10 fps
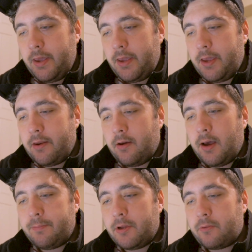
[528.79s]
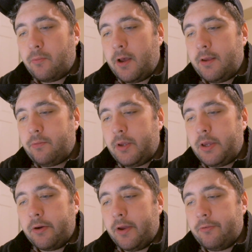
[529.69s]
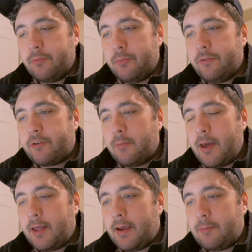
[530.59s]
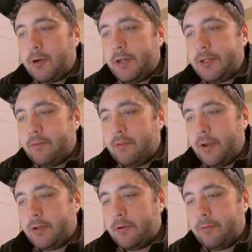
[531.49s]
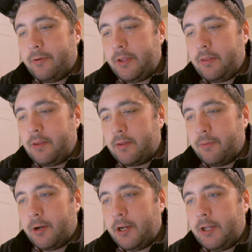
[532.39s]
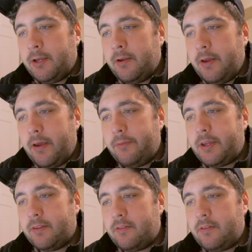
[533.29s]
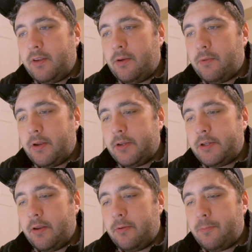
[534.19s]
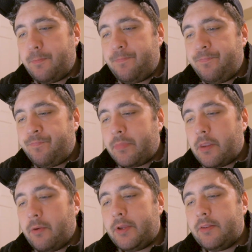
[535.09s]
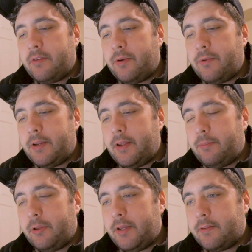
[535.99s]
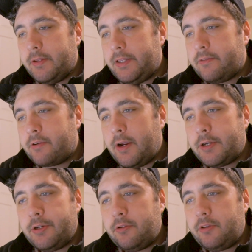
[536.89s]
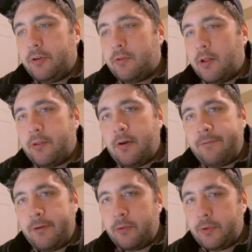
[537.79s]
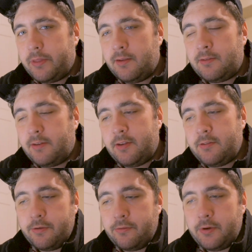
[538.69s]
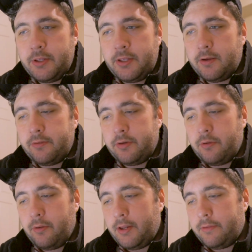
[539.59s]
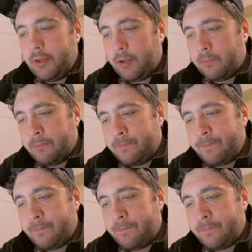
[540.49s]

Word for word: And optic-wise, we can go ahead and remove chromatic aberrations, though I don't really think there were any. And we can see what a, we can see what enabling the lens correction will do, although I found with this lens it really doesn't do anything.